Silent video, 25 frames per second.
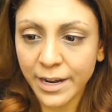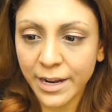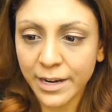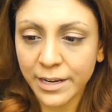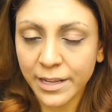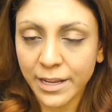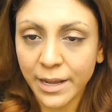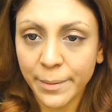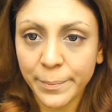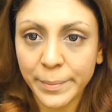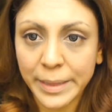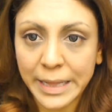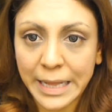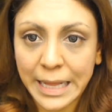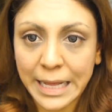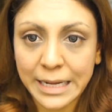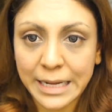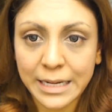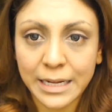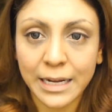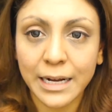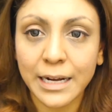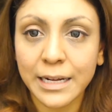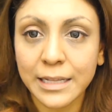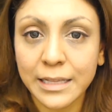Any
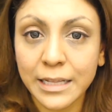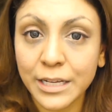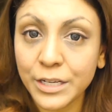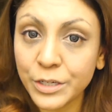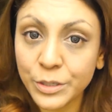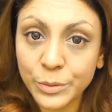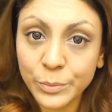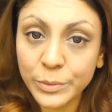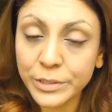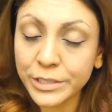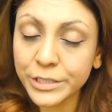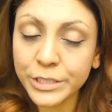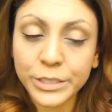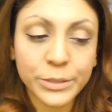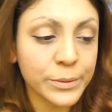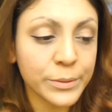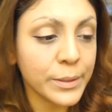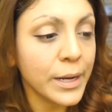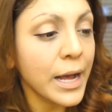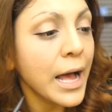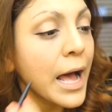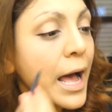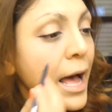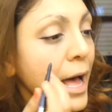black eyeliner will do.